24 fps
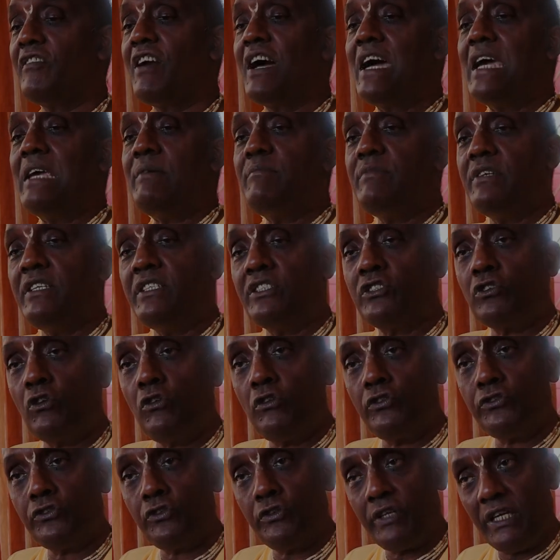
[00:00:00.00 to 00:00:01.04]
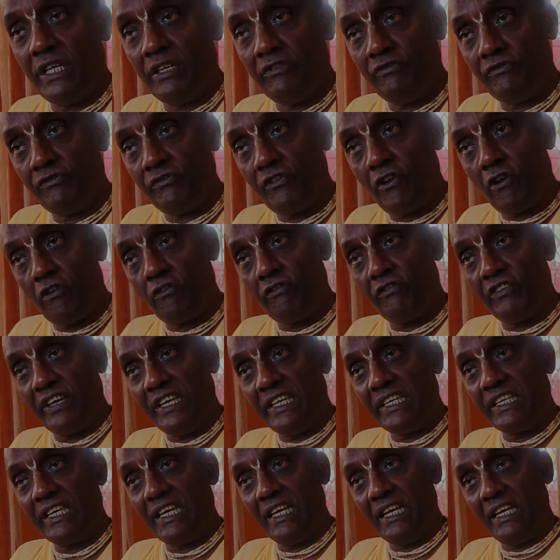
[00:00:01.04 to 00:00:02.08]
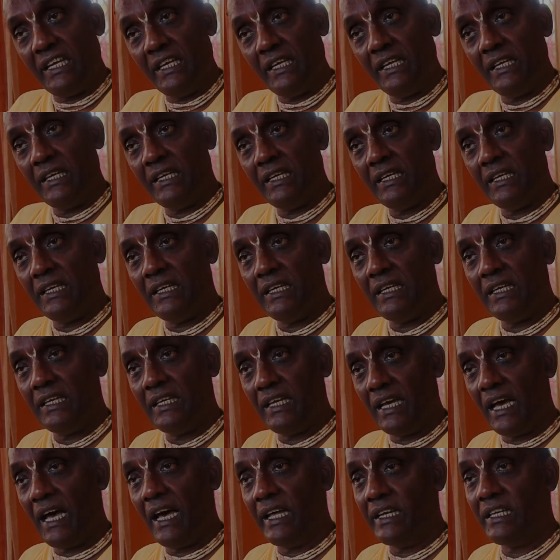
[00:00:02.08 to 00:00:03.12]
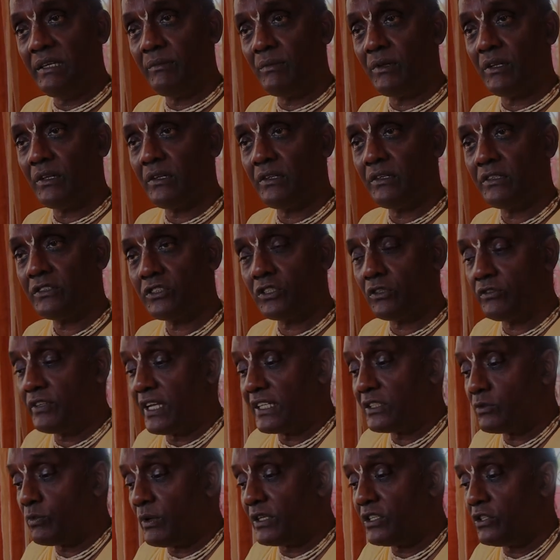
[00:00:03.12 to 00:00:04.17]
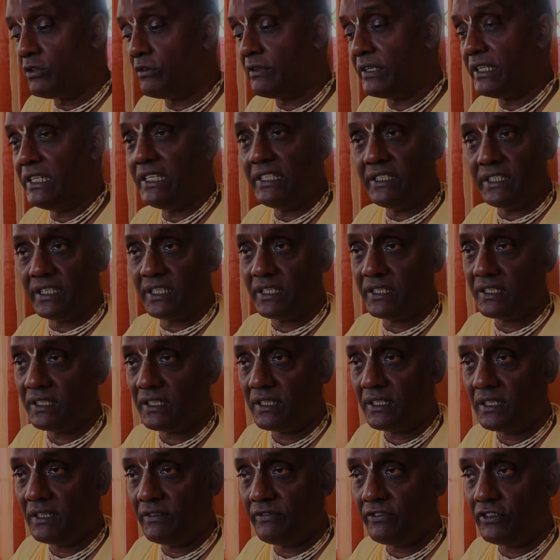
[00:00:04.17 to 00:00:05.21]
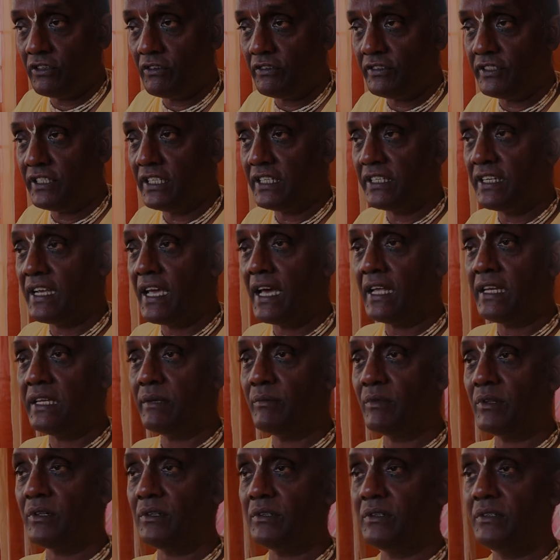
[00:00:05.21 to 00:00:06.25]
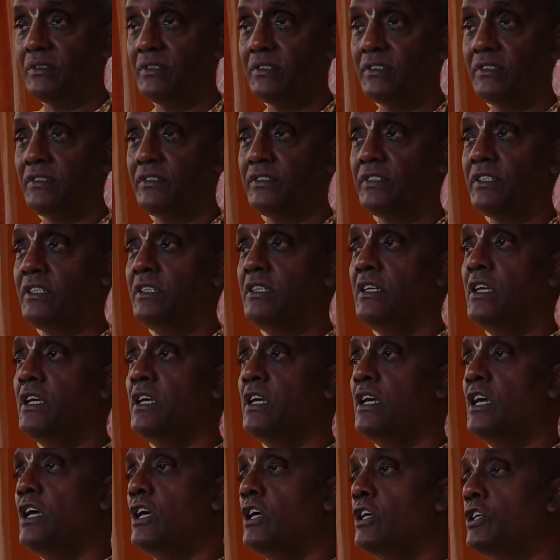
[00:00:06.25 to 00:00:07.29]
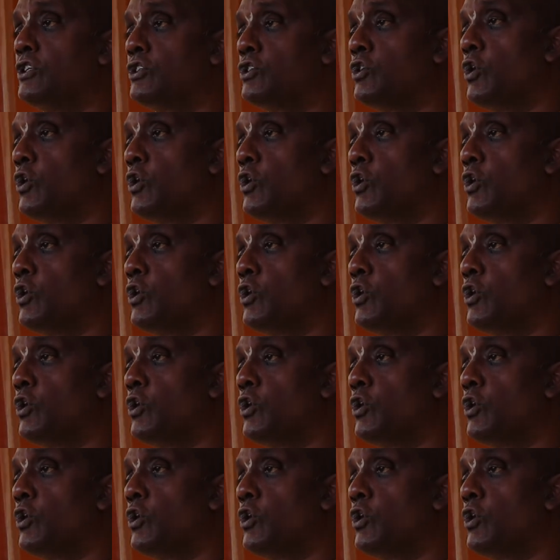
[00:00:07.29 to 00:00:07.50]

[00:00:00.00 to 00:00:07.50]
is also involved in killing animal. So that's what you're eating, if you're eating the animal, you see. So by